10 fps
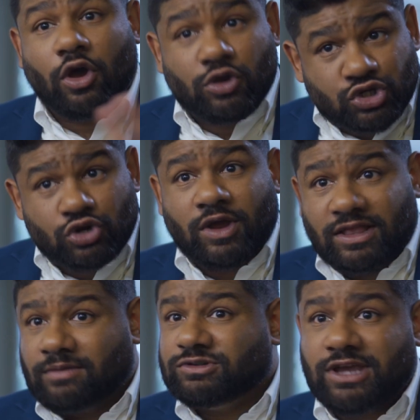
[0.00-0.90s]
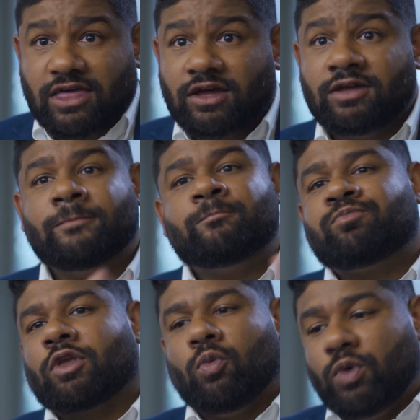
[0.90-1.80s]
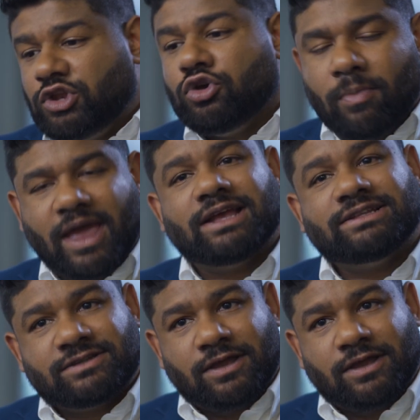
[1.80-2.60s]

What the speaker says: though you should look at them together, we do make it